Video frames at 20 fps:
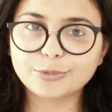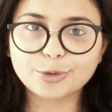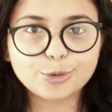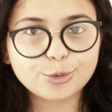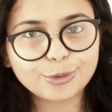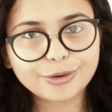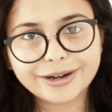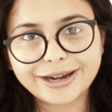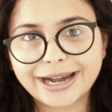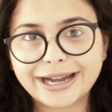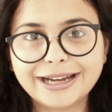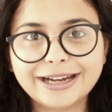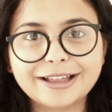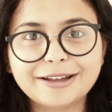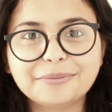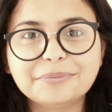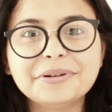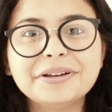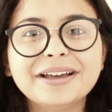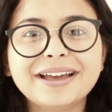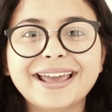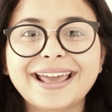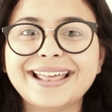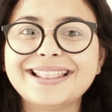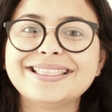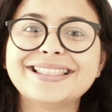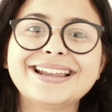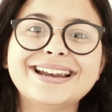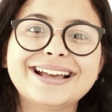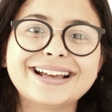go random
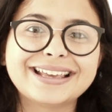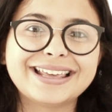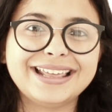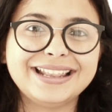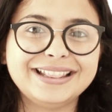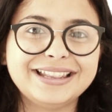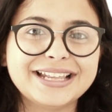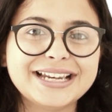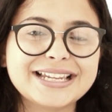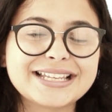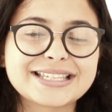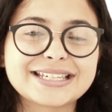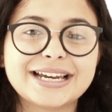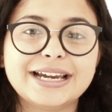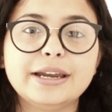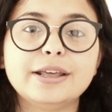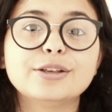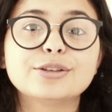and then again they'll study.